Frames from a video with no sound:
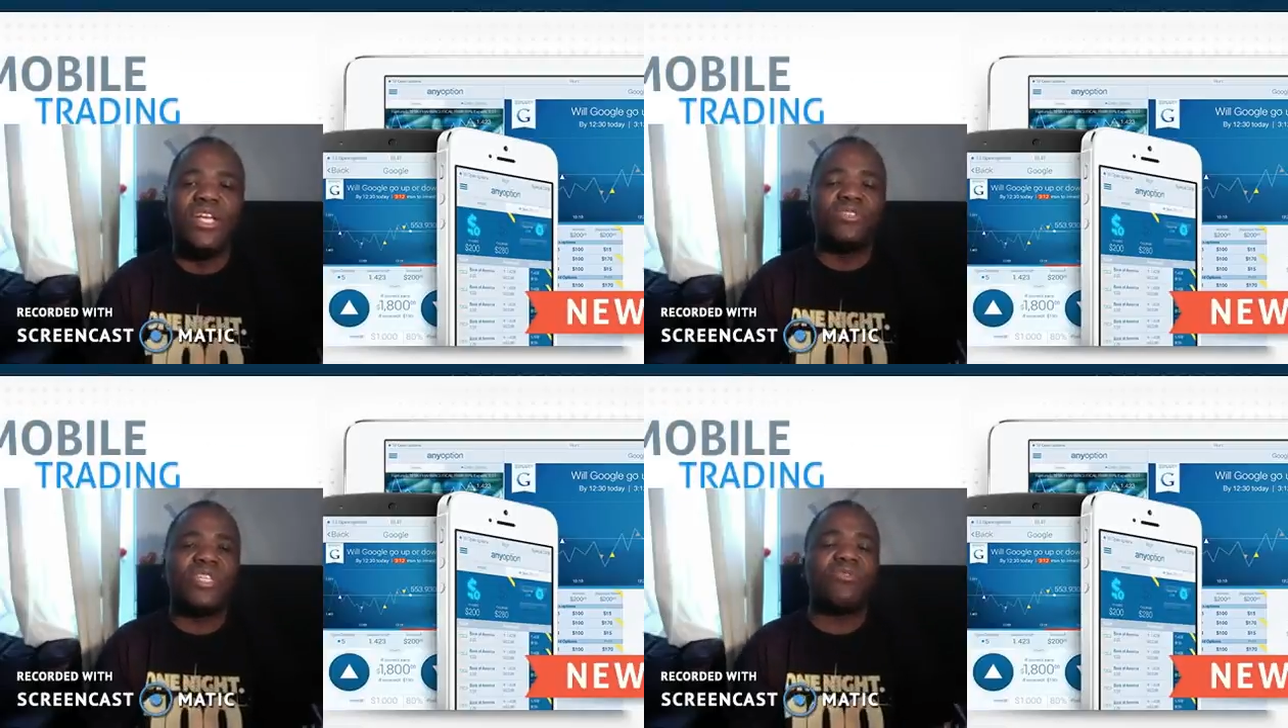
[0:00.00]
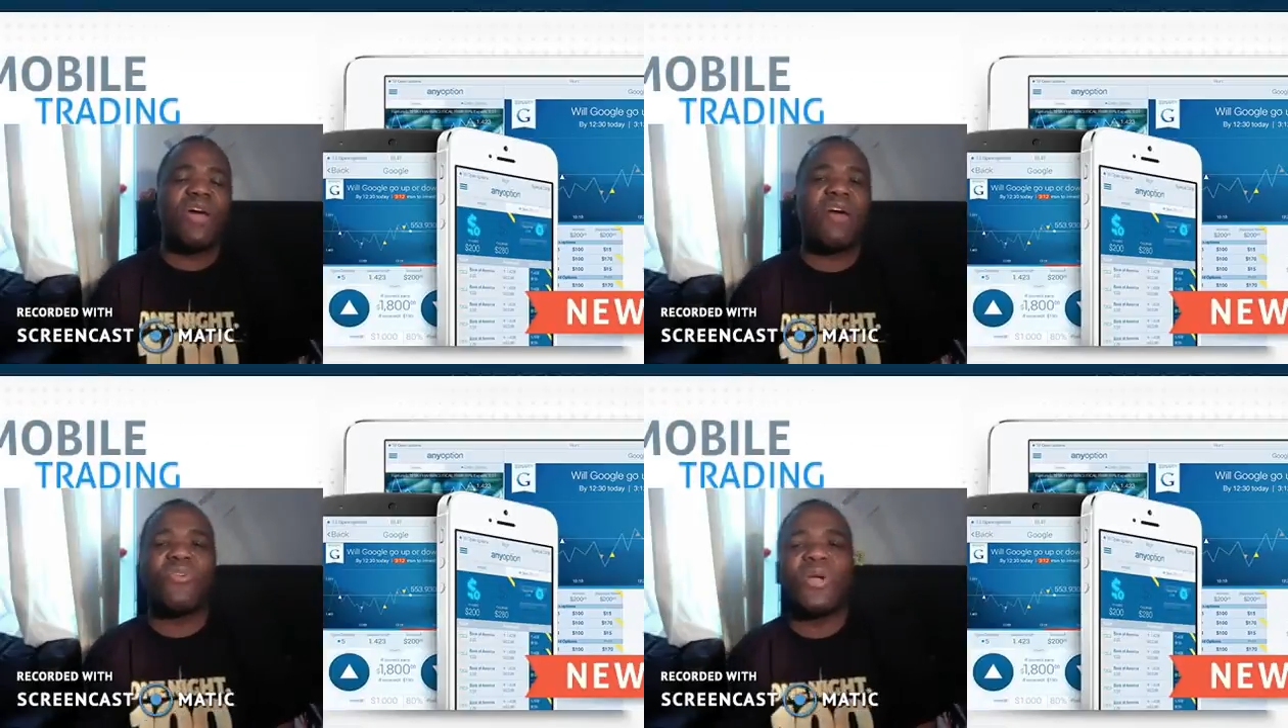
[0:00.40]
So that's
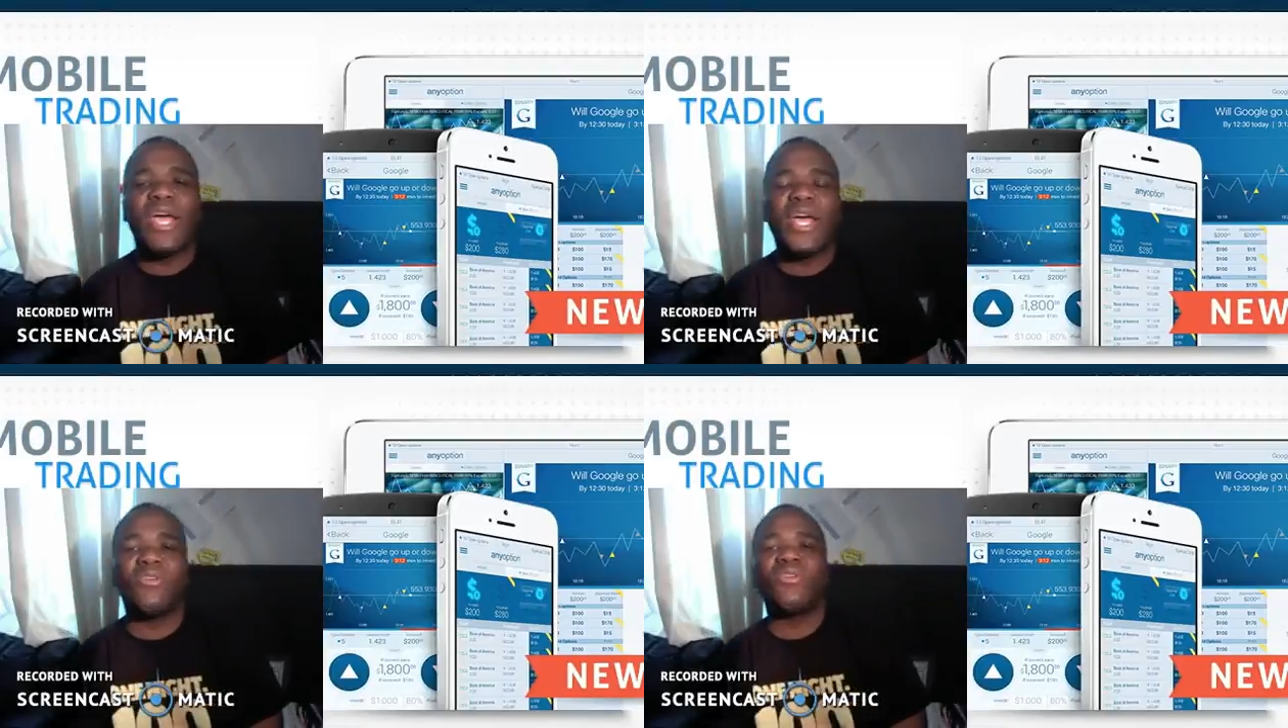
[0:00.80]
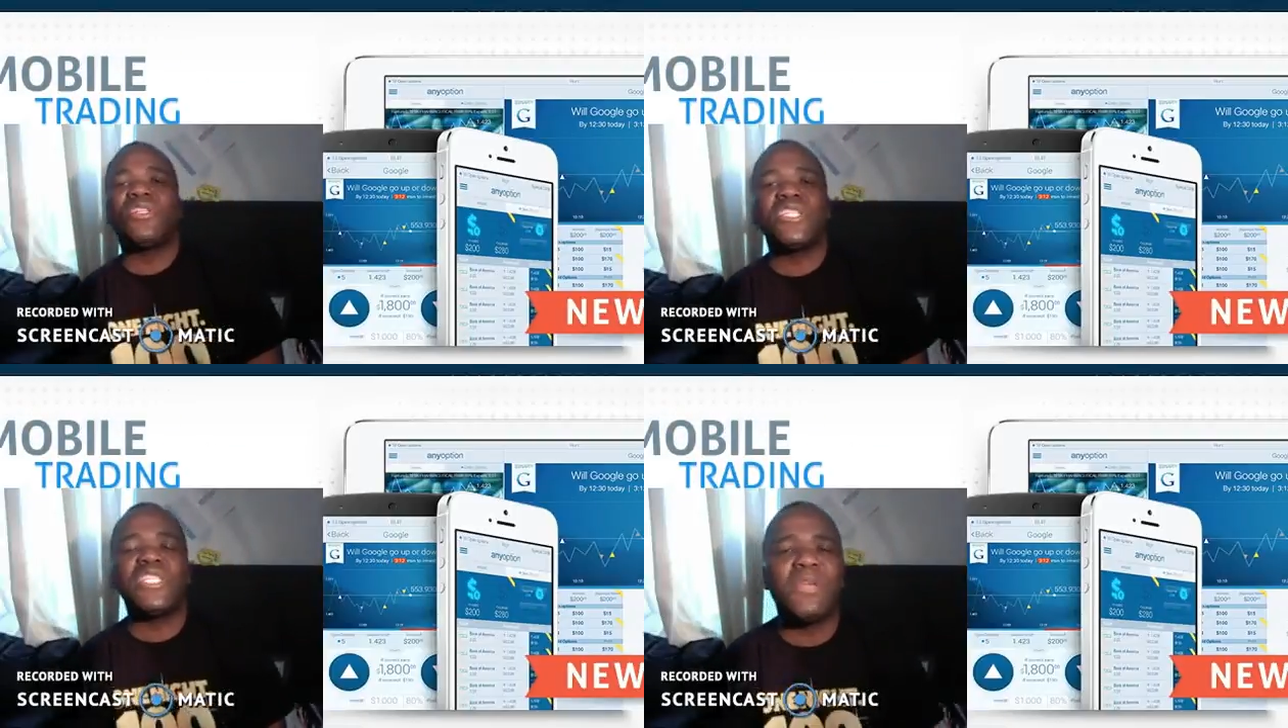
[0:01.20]
why I've gone ahead and got a
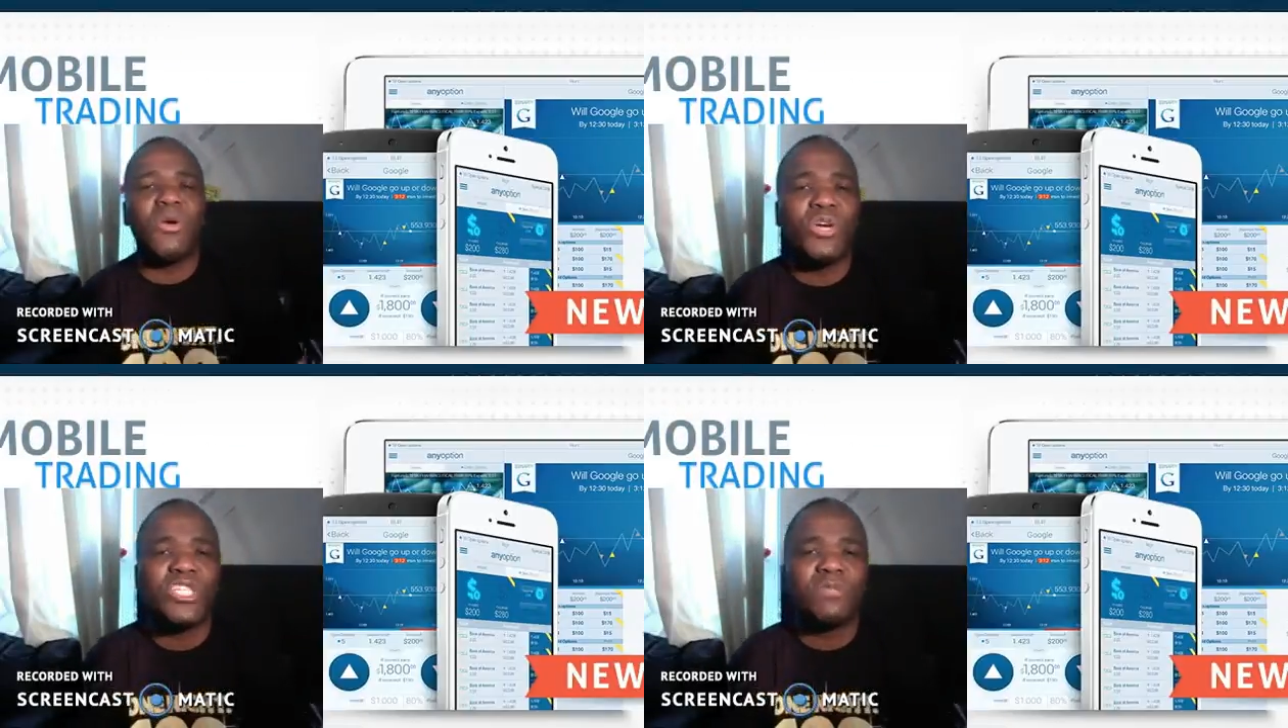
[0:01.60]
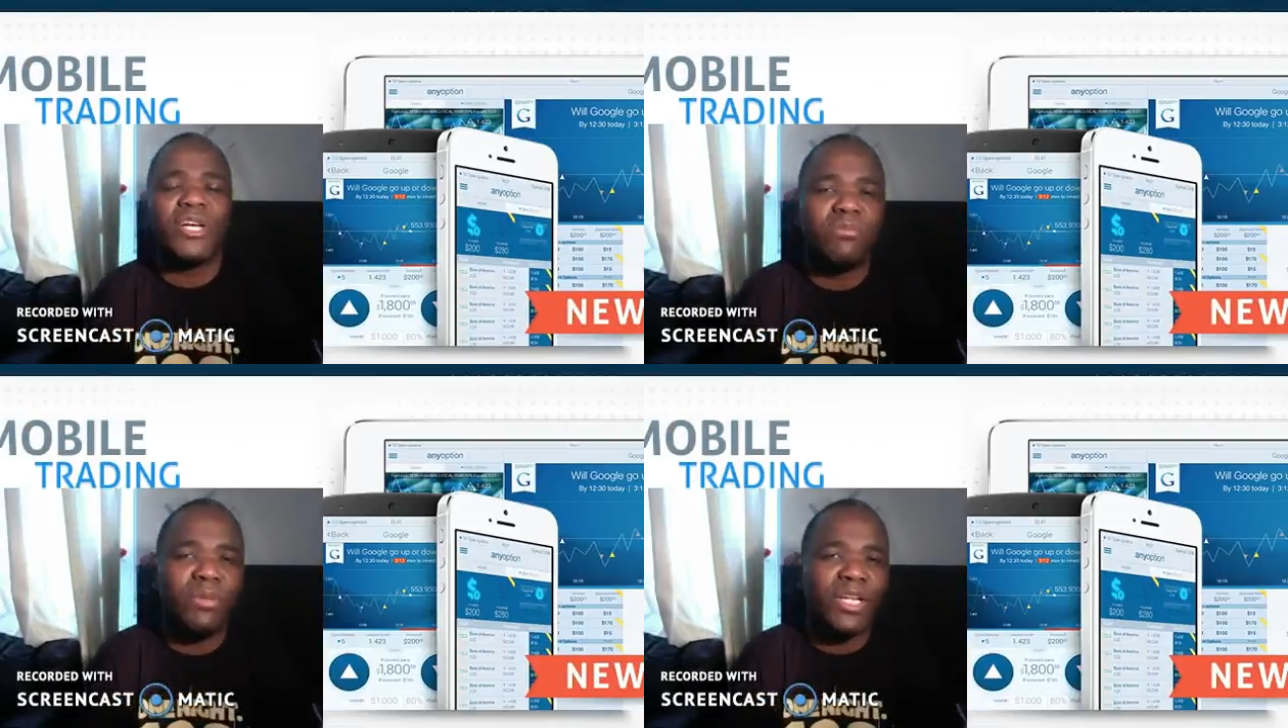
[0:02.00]
system that works
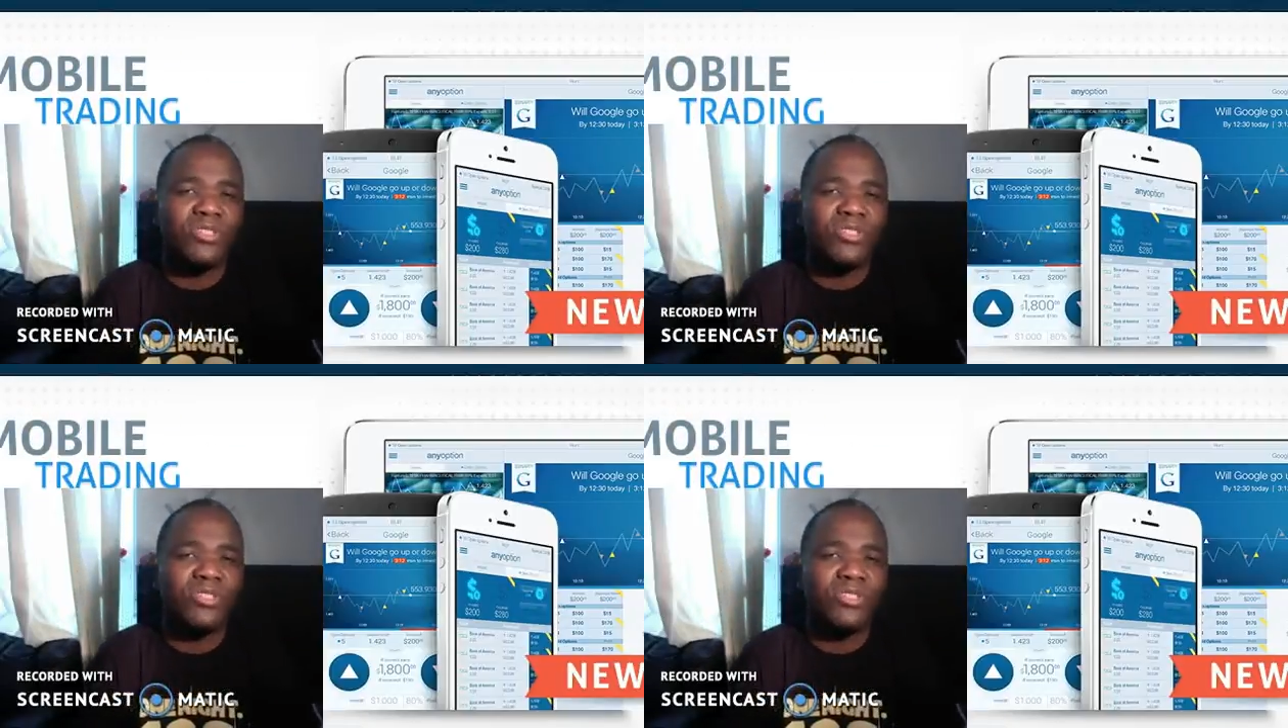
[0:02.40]
much better.